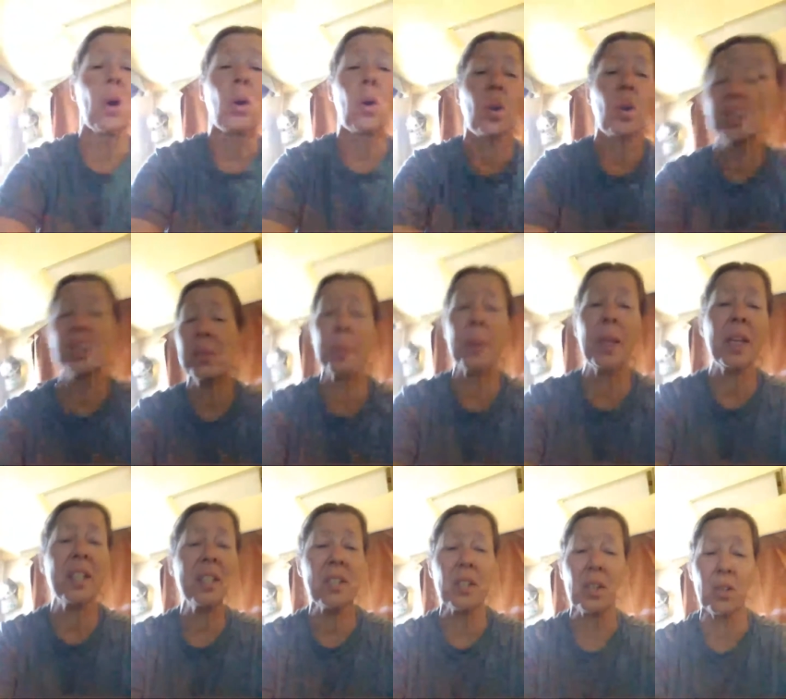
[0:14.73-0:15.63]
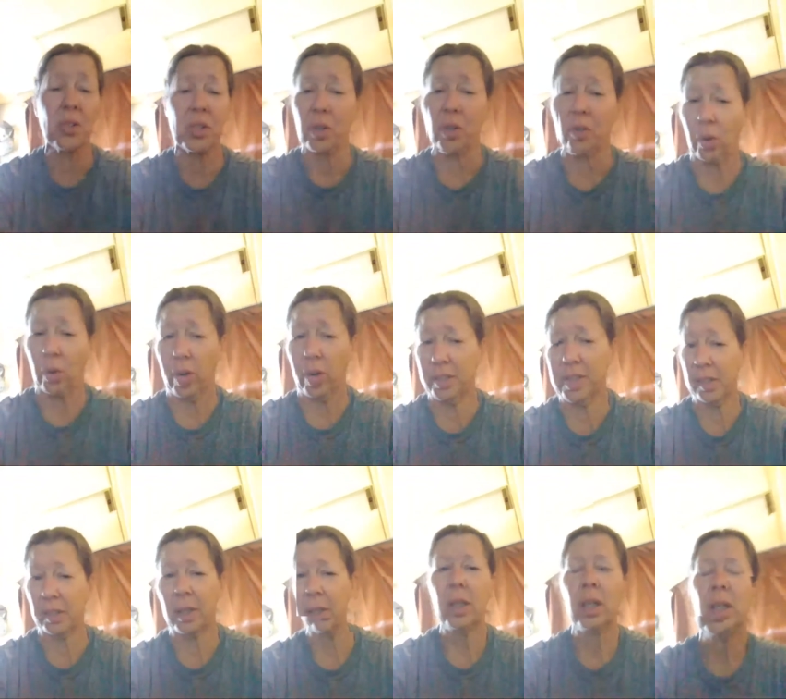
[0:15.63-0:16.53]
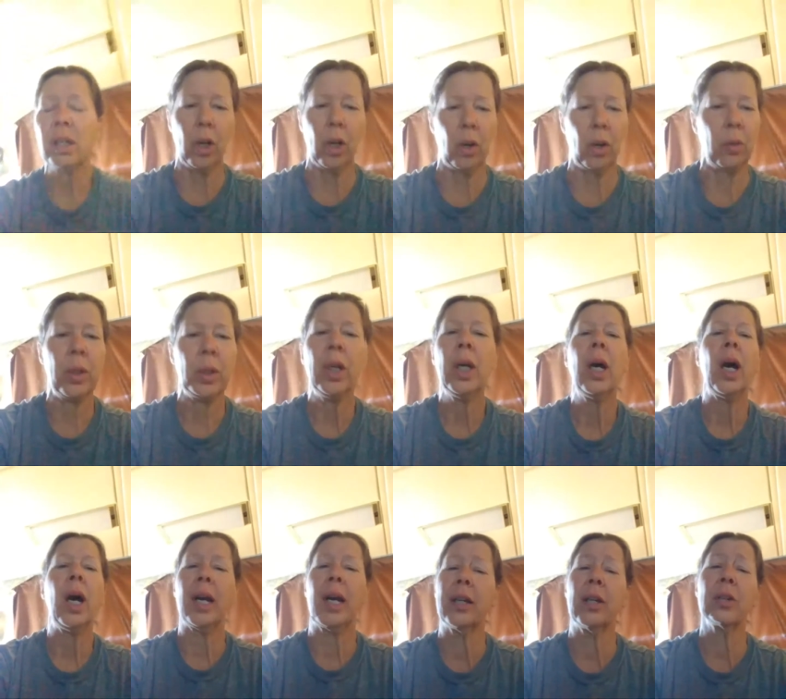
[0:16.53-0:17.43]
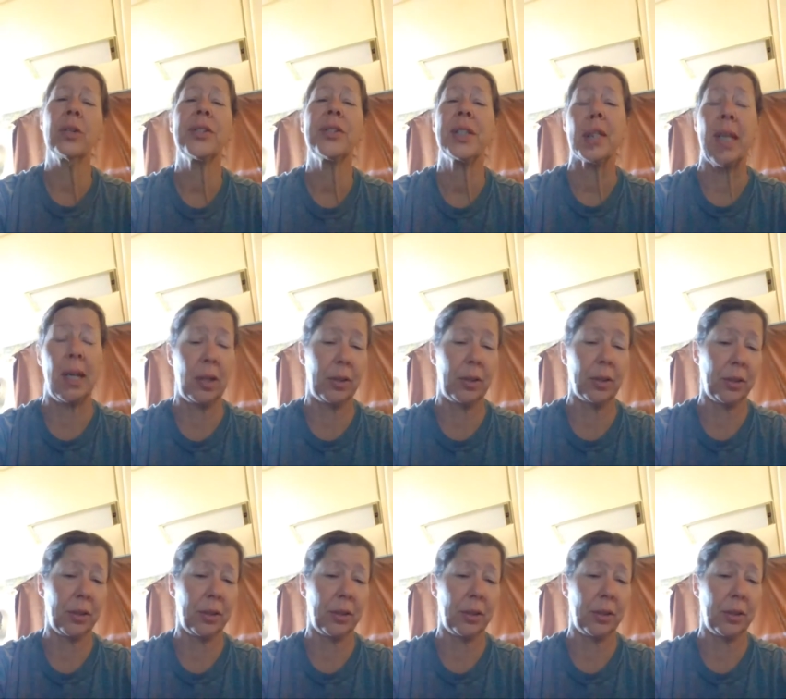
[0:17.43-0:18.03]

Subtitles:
horse. Please lose your voice. No, I don't sound